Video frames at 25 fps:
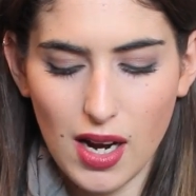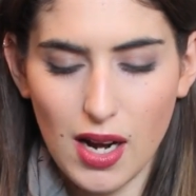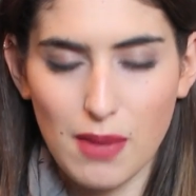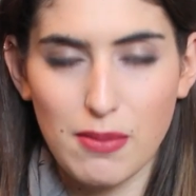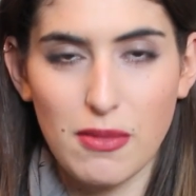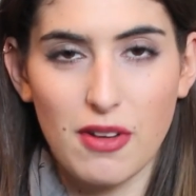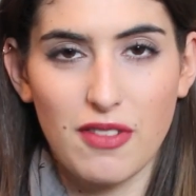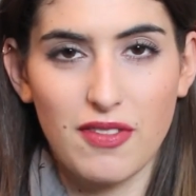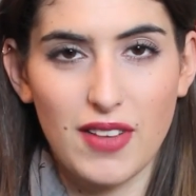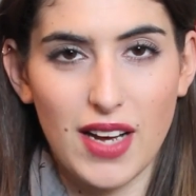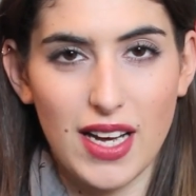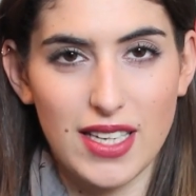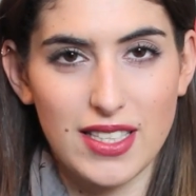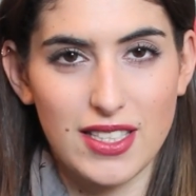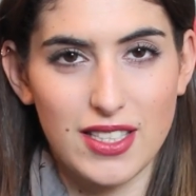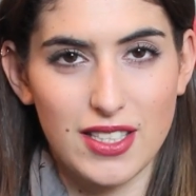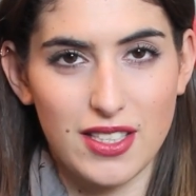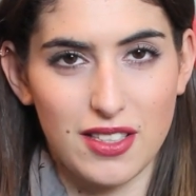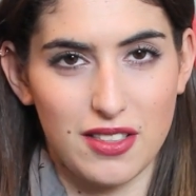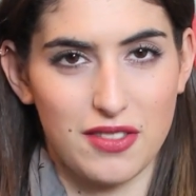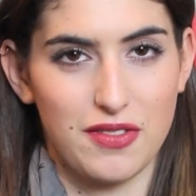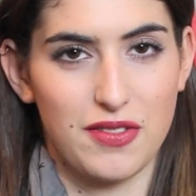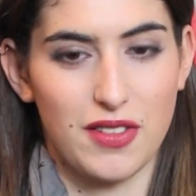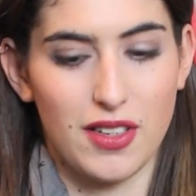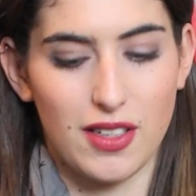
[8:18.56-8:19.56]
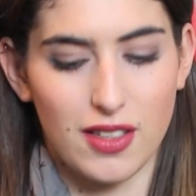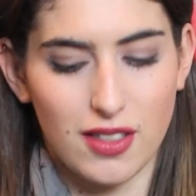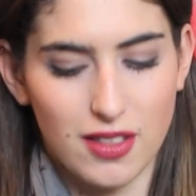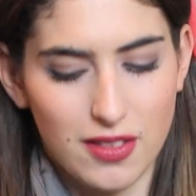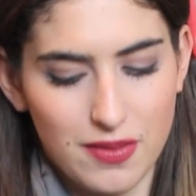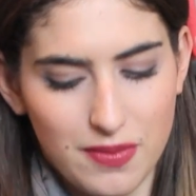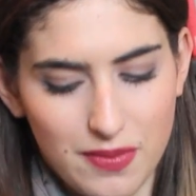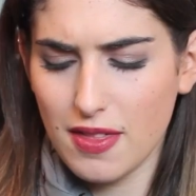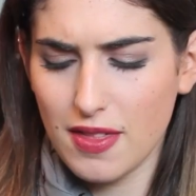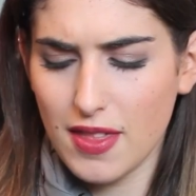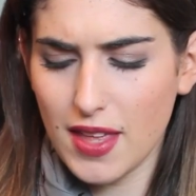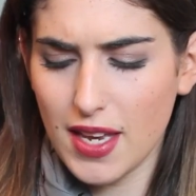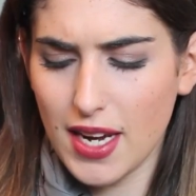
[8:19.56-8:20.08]
I'm a fan so far.
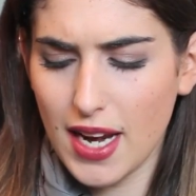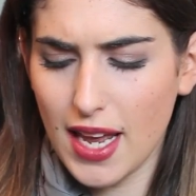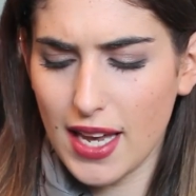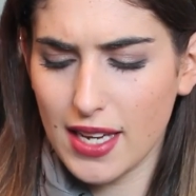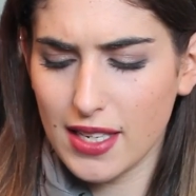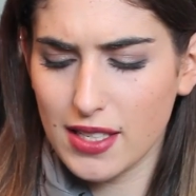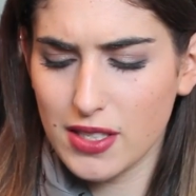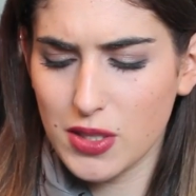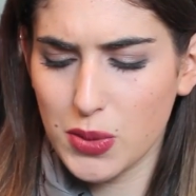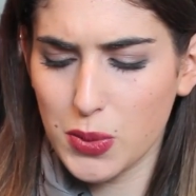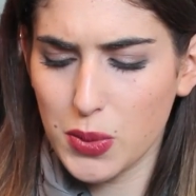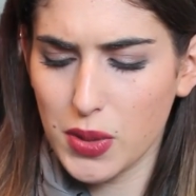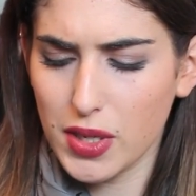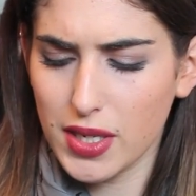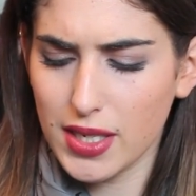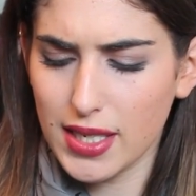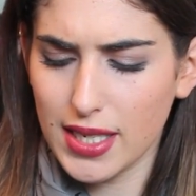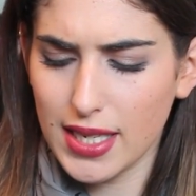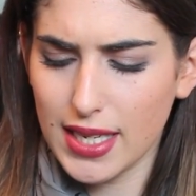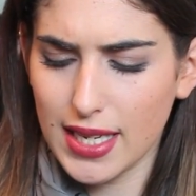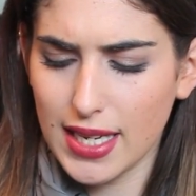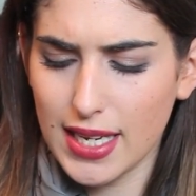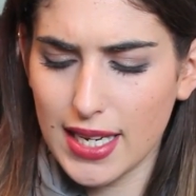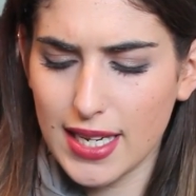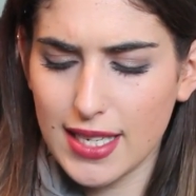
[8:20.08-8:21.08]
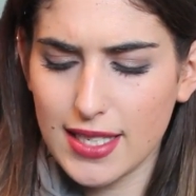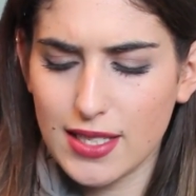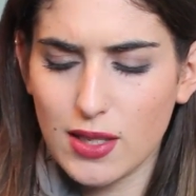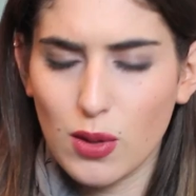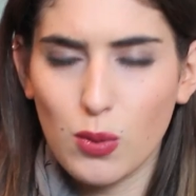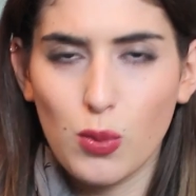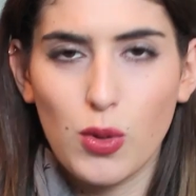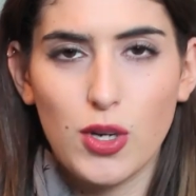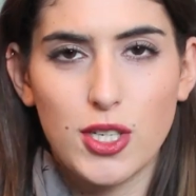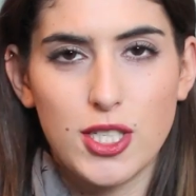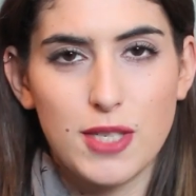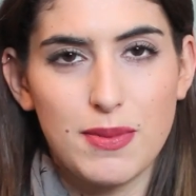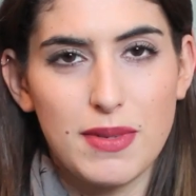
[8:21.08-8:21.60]
The next one is
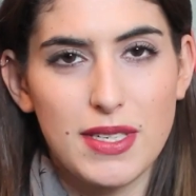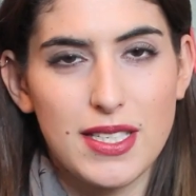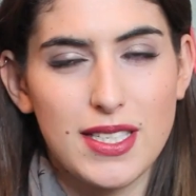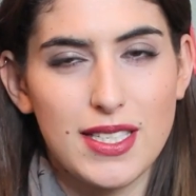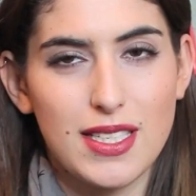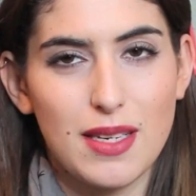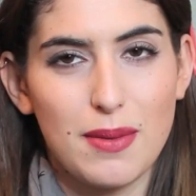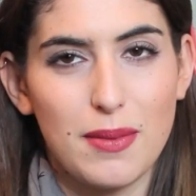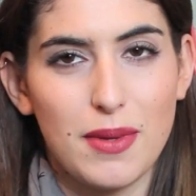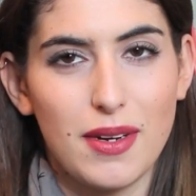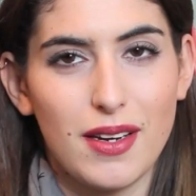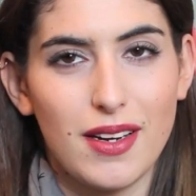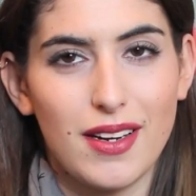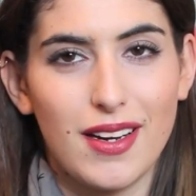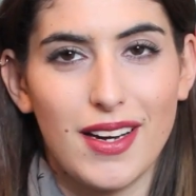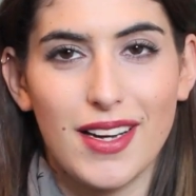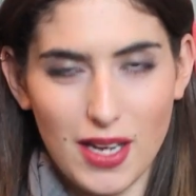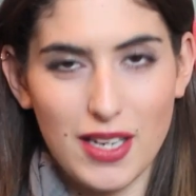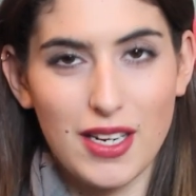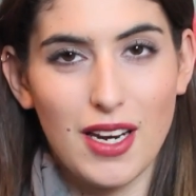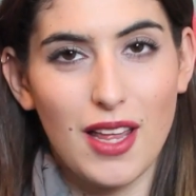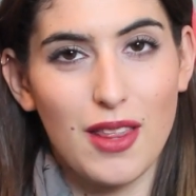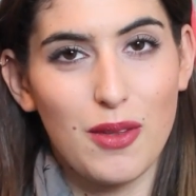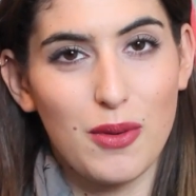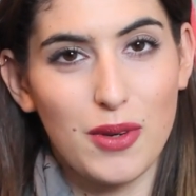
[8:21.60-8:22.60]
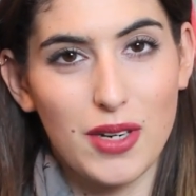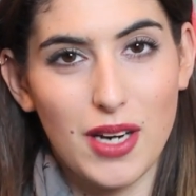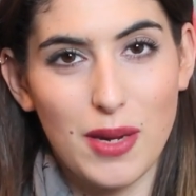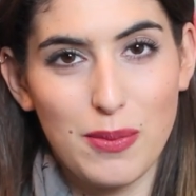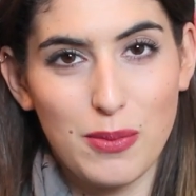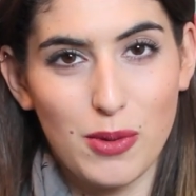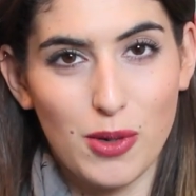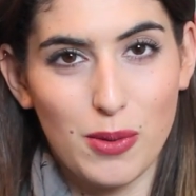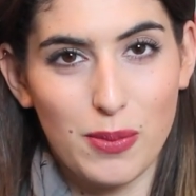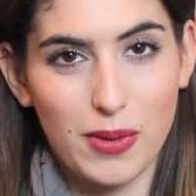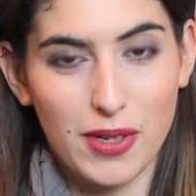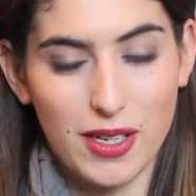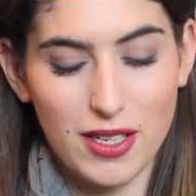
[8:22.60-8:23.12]
Watch Me Simmer, another one I
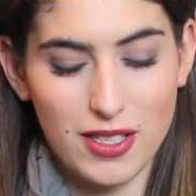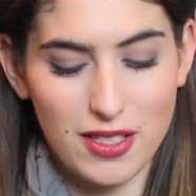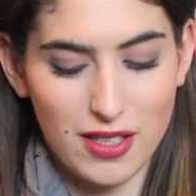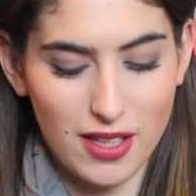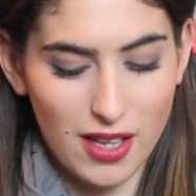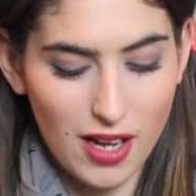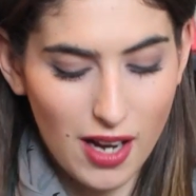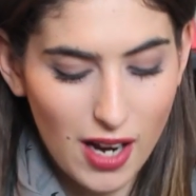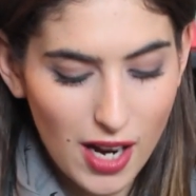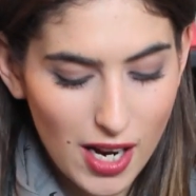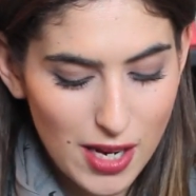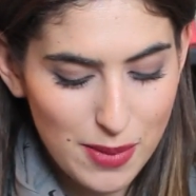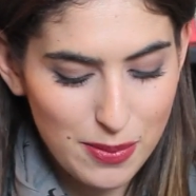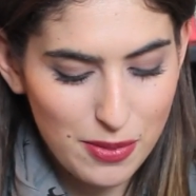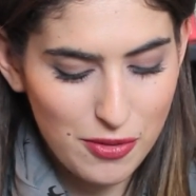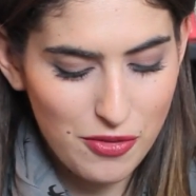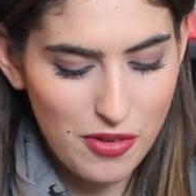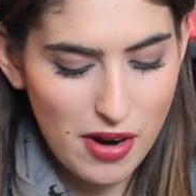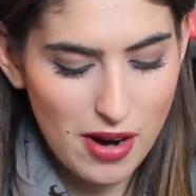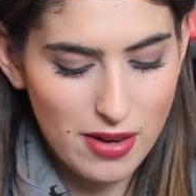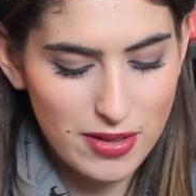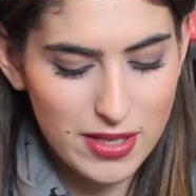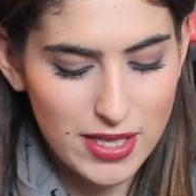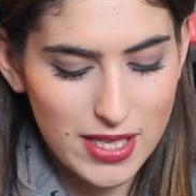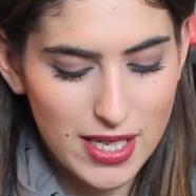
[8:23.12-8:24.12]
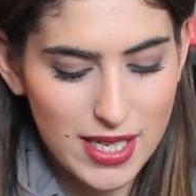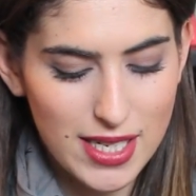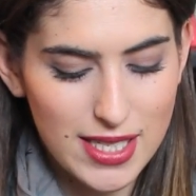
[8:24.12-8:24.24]
bought because of the hype around